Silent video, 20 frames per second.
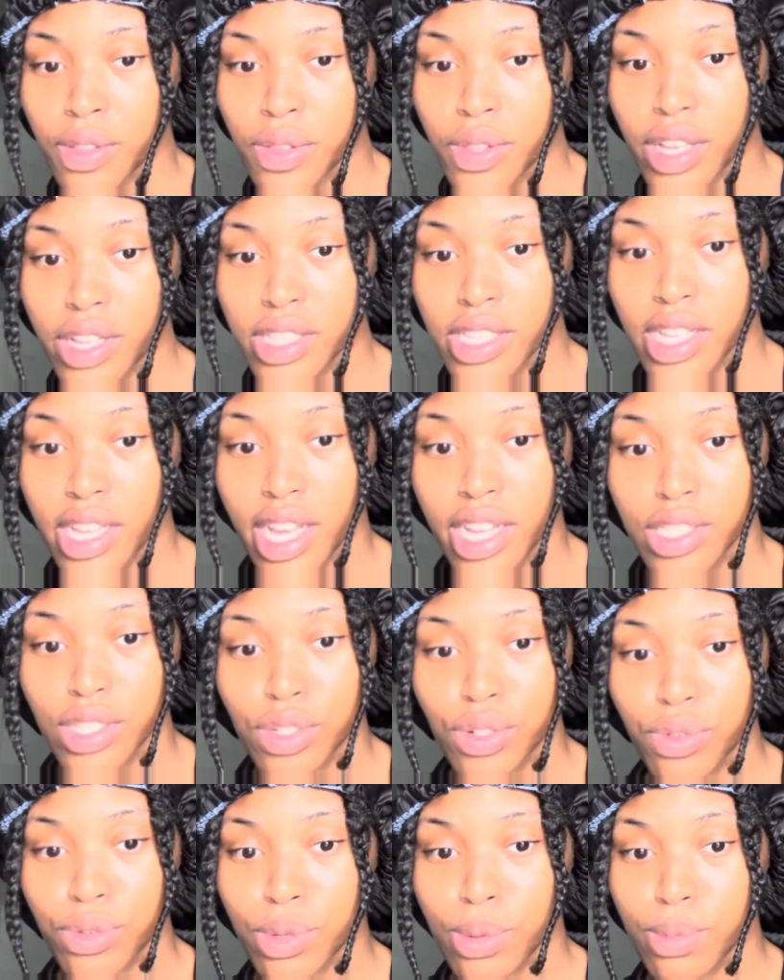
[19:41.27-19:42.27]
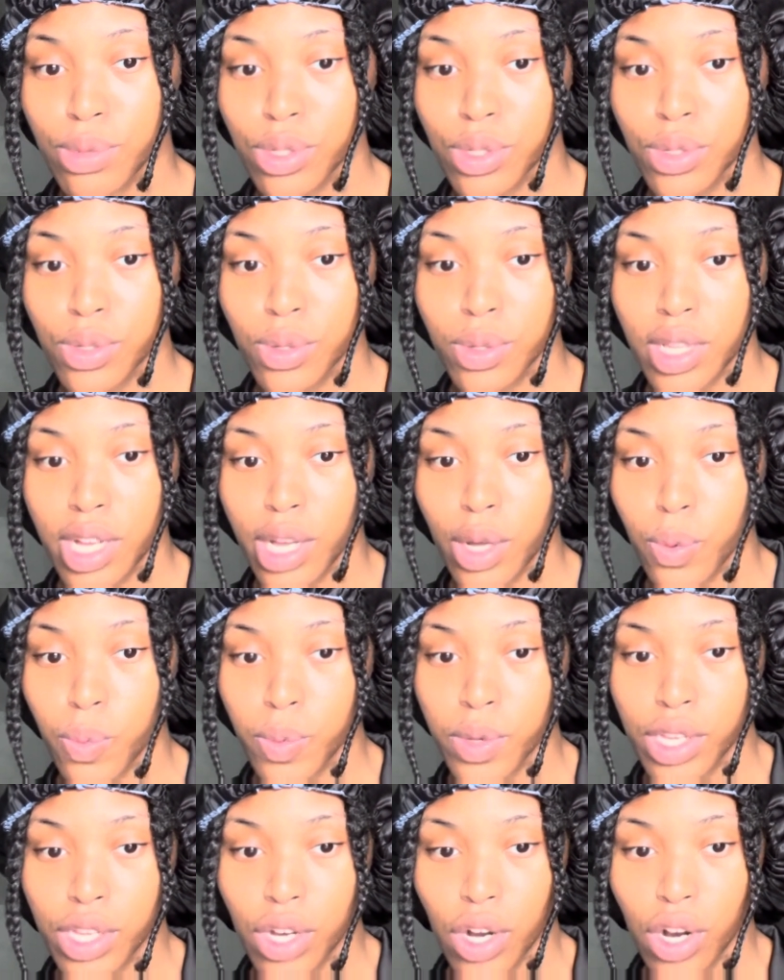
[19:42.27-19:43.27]
I think as a group too, like
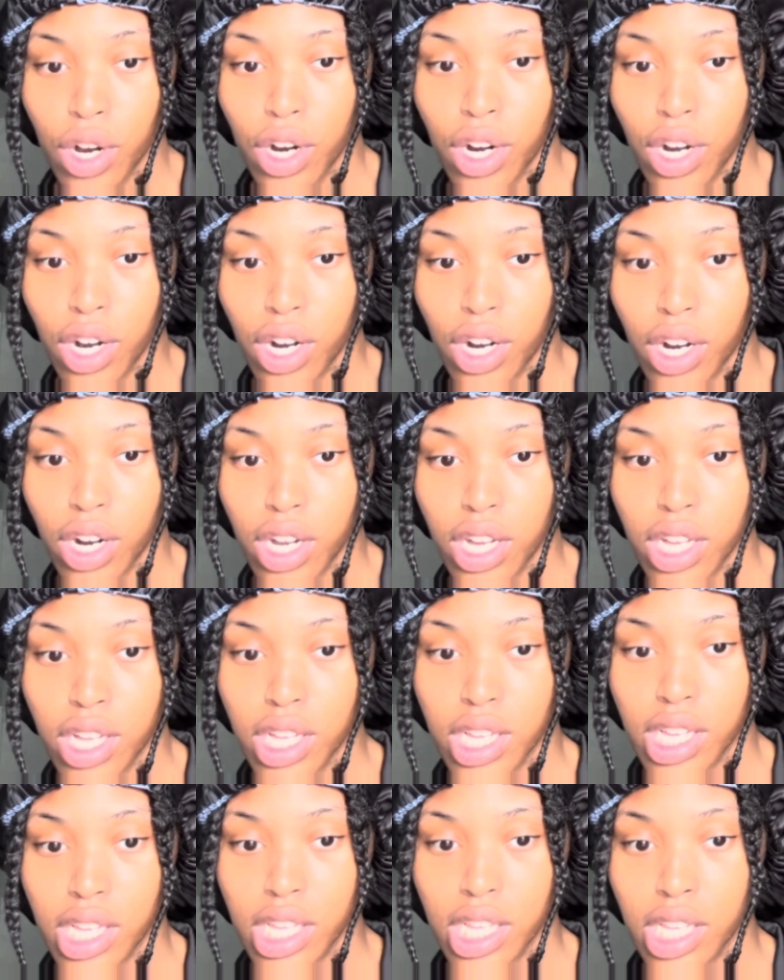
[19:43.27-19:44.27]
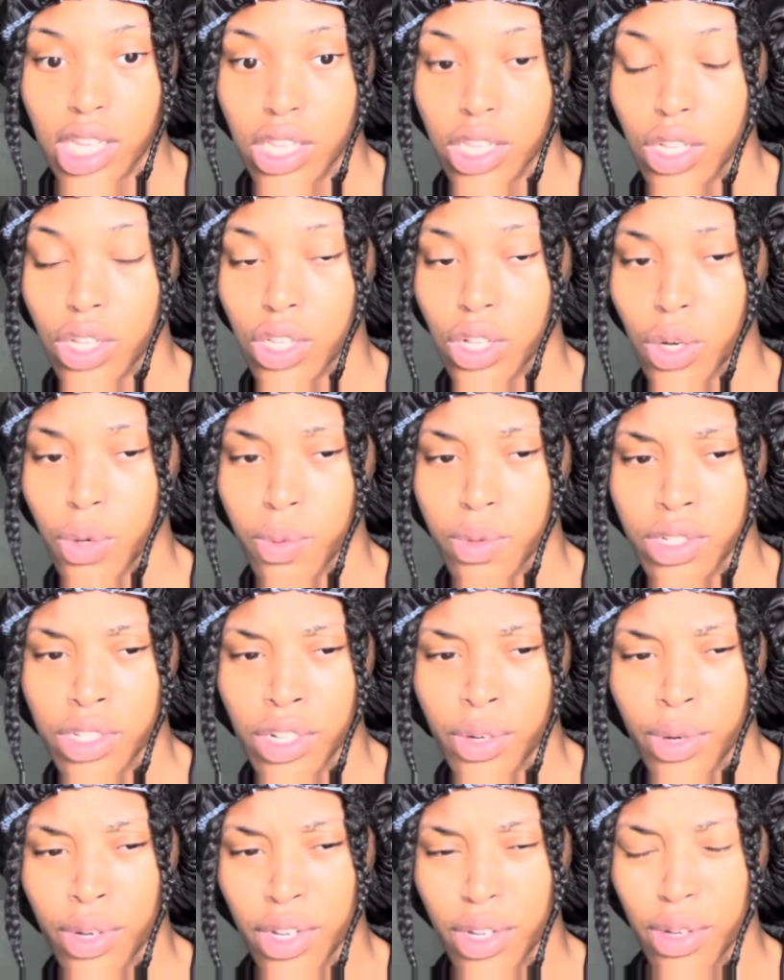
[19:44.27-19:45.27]
we are, you know,
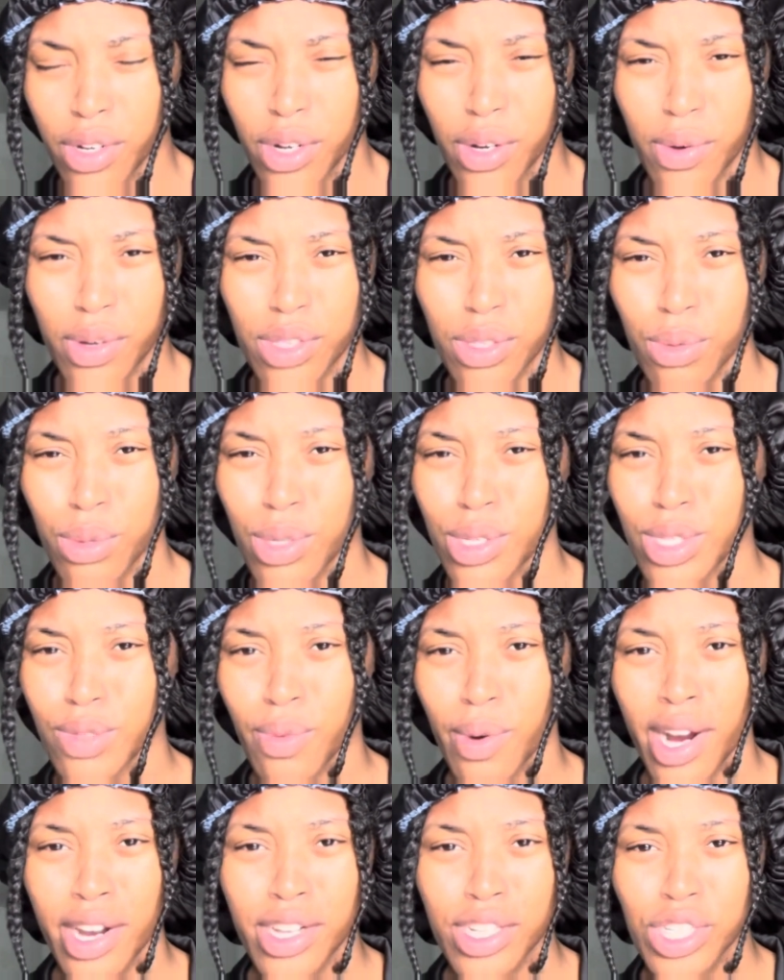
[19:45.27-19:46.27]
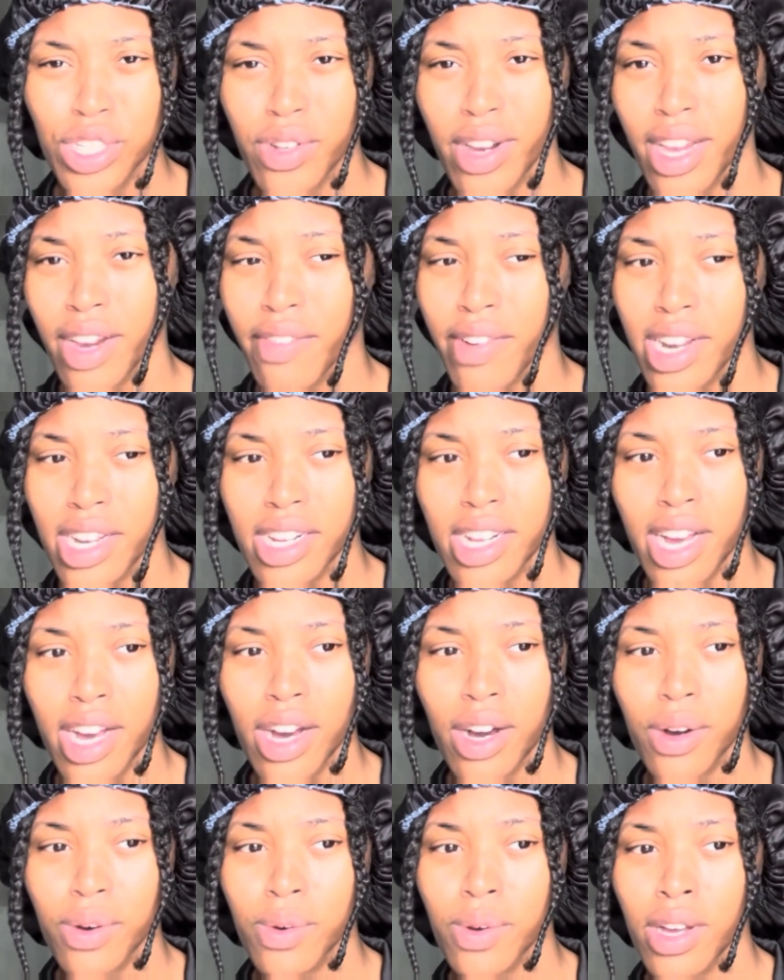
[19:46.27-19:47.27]
you're going through these writer strike right
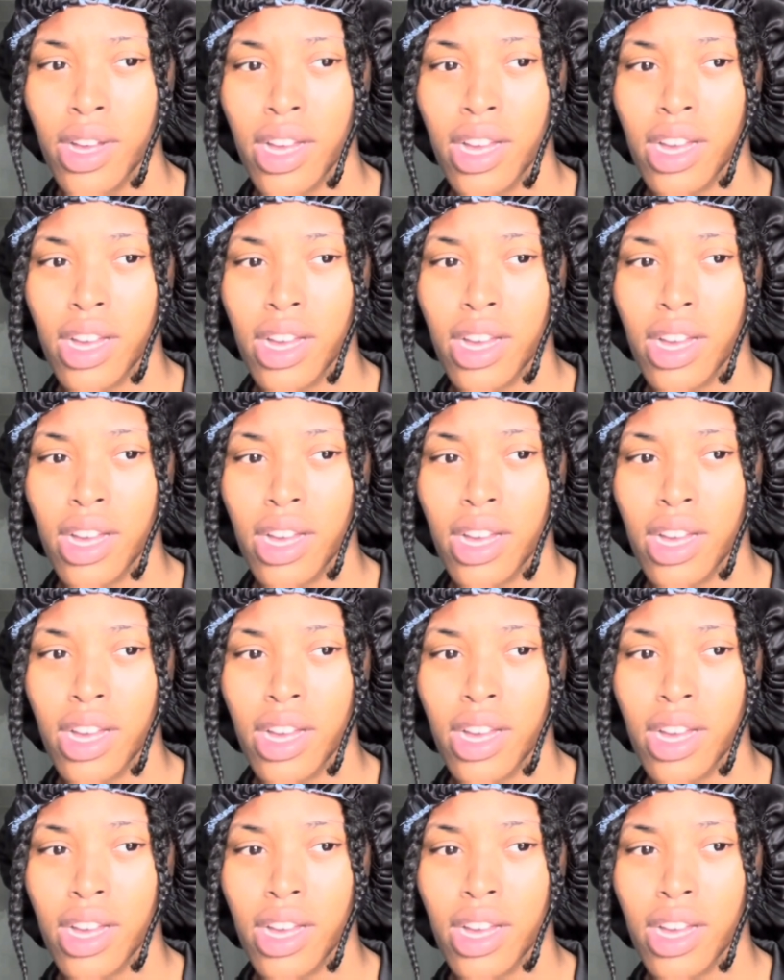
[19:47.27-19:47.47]
now.